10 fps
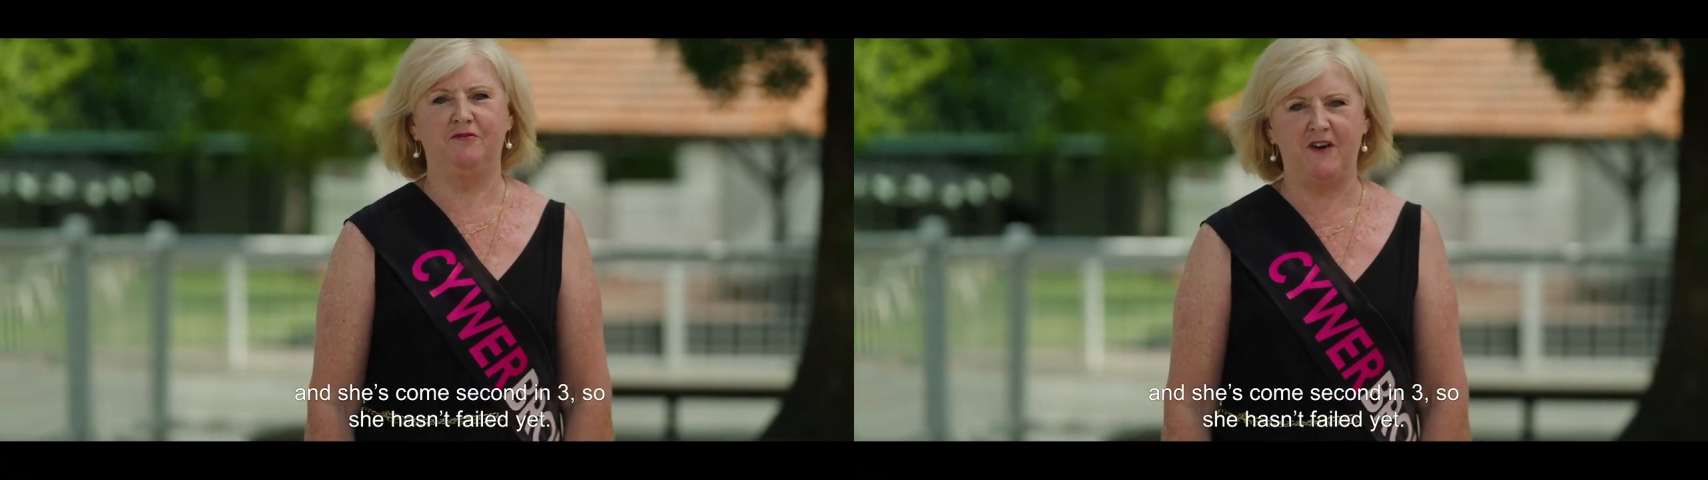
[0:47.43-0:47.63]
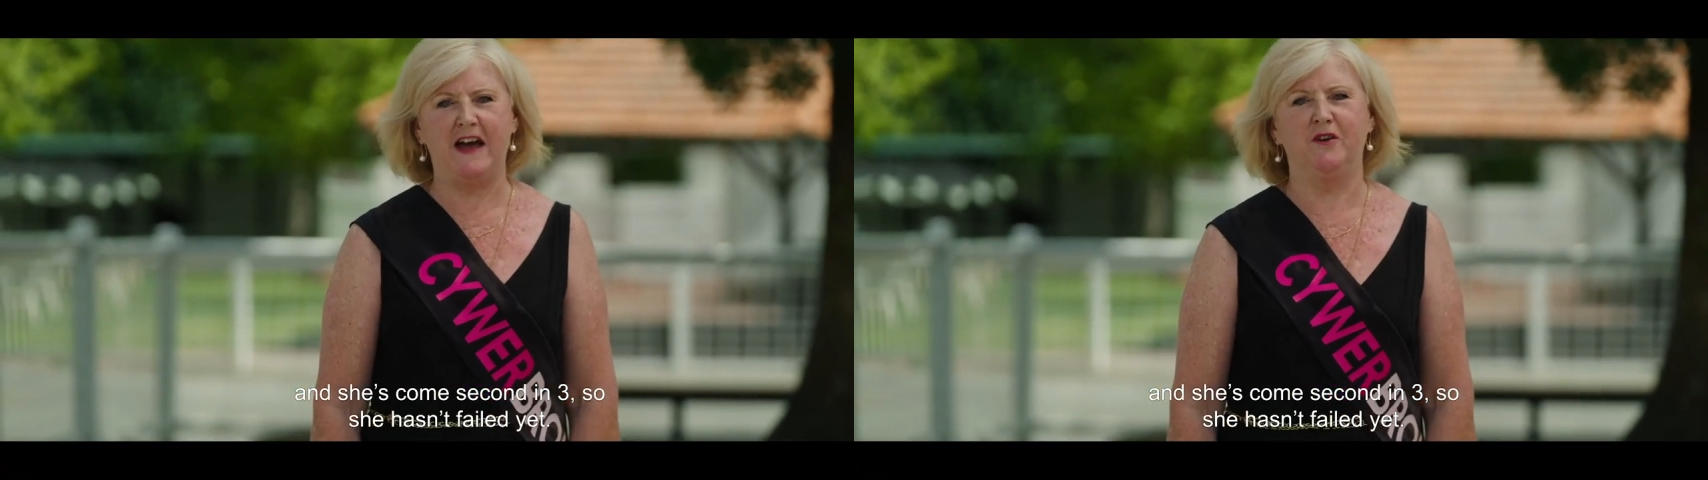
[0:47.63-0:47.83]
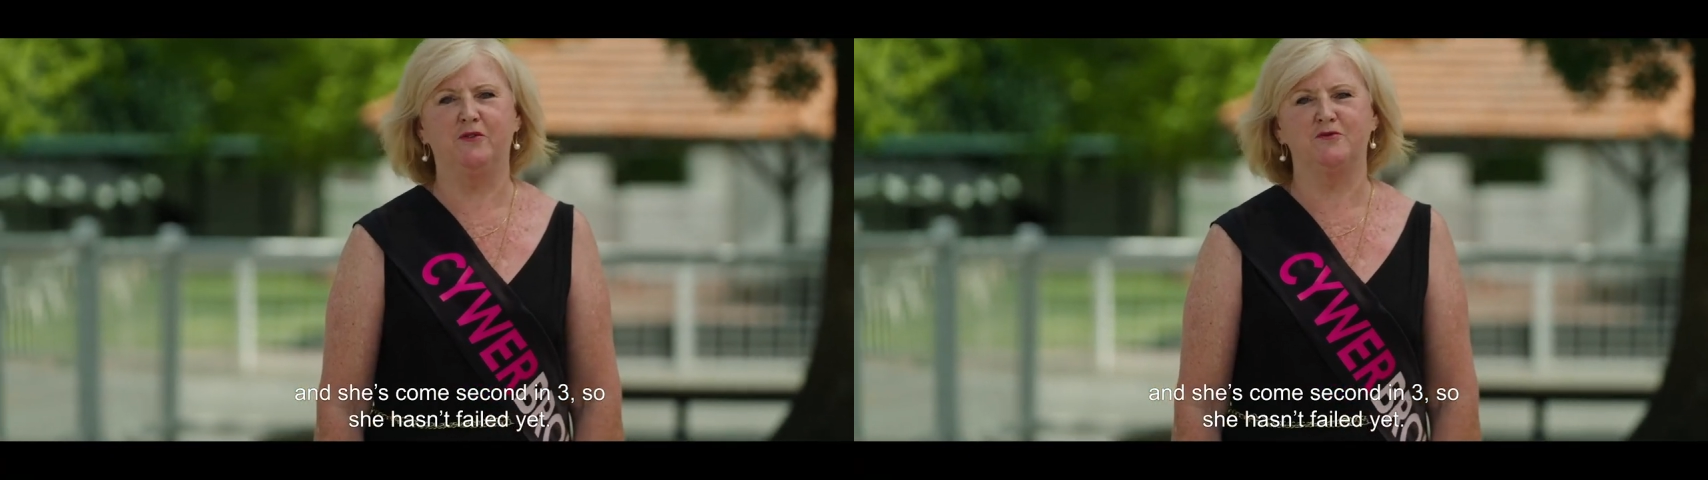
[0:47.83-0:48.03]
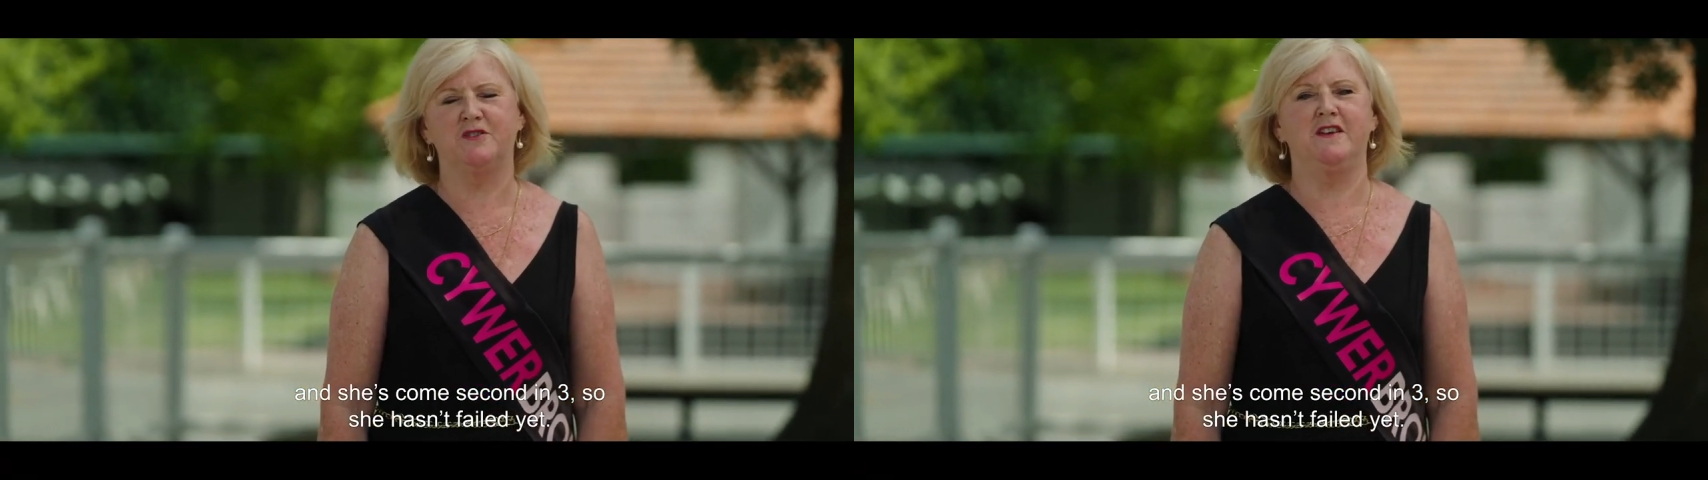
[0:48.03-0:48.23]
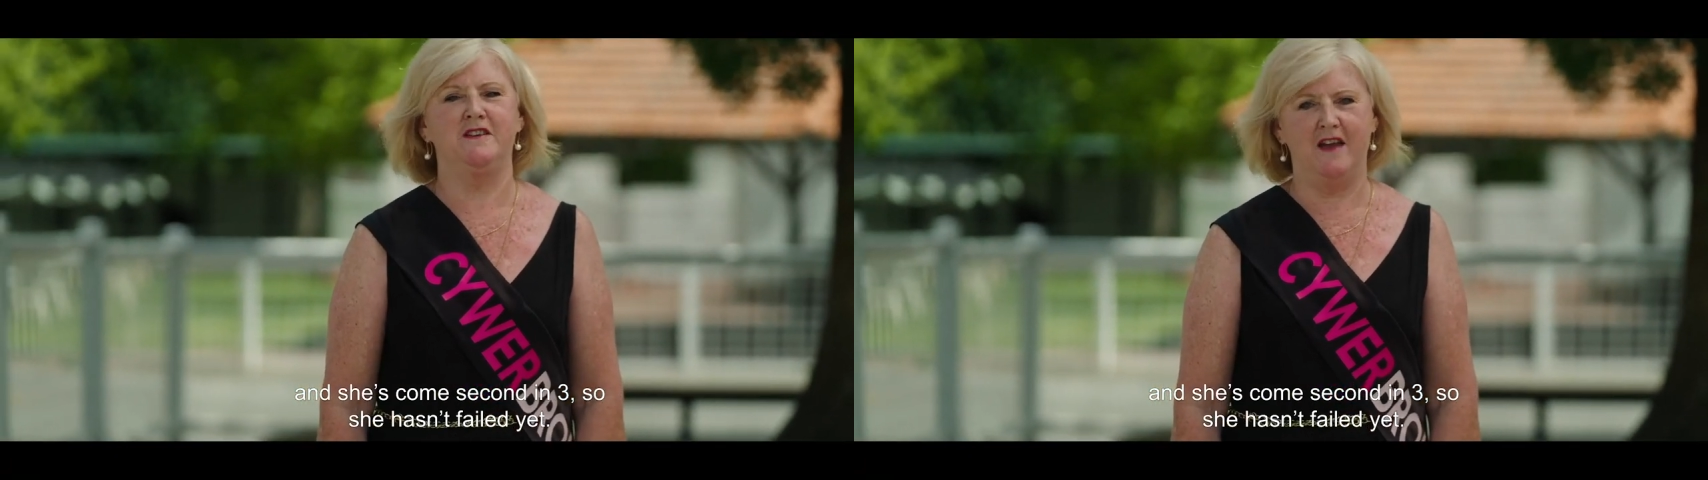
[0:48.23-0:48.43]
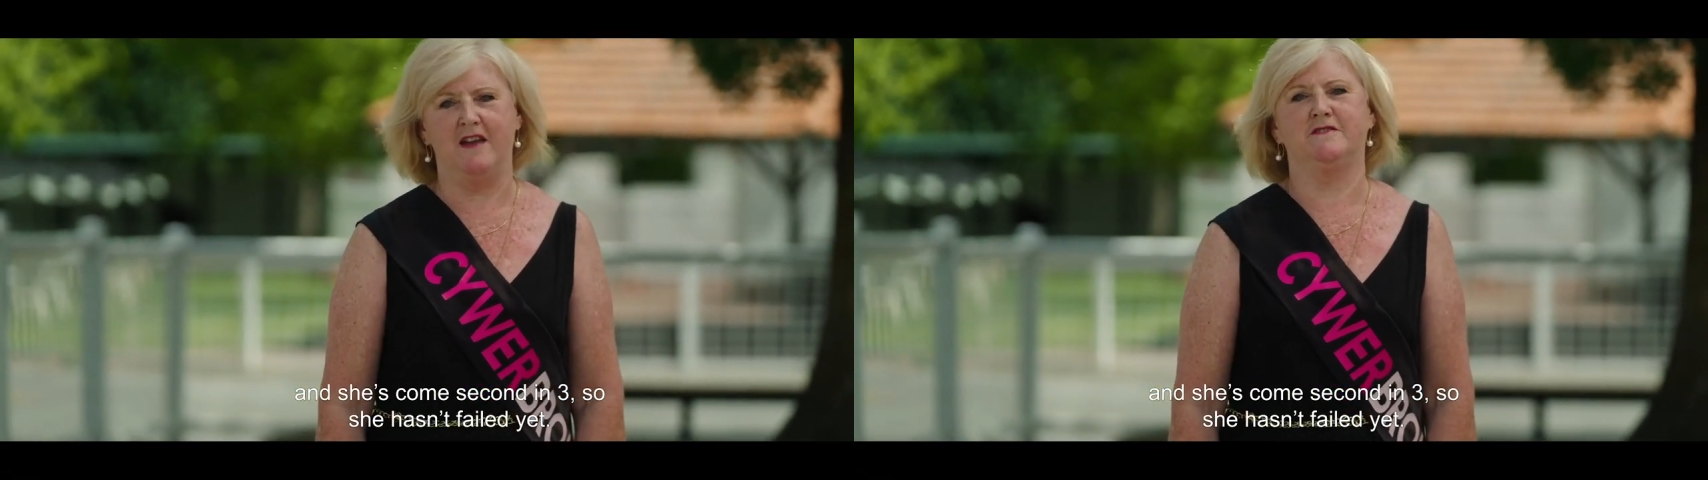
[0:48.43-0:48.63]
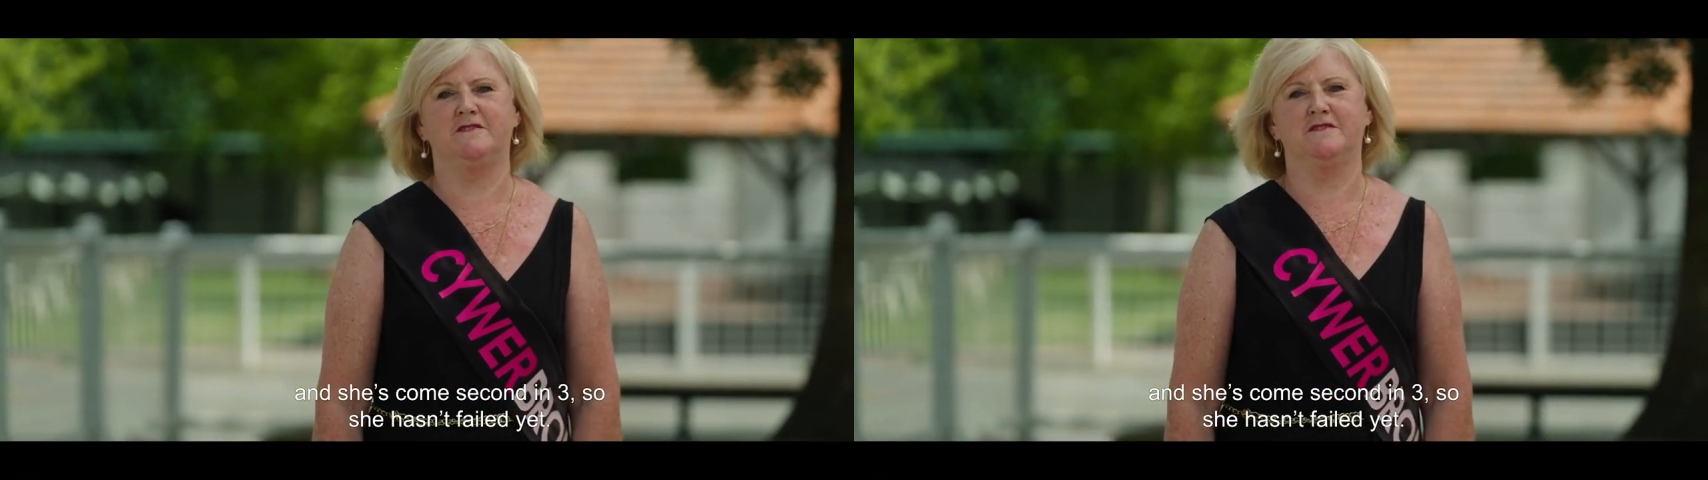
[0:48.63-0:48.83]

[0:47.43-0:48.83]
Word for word: failed yet.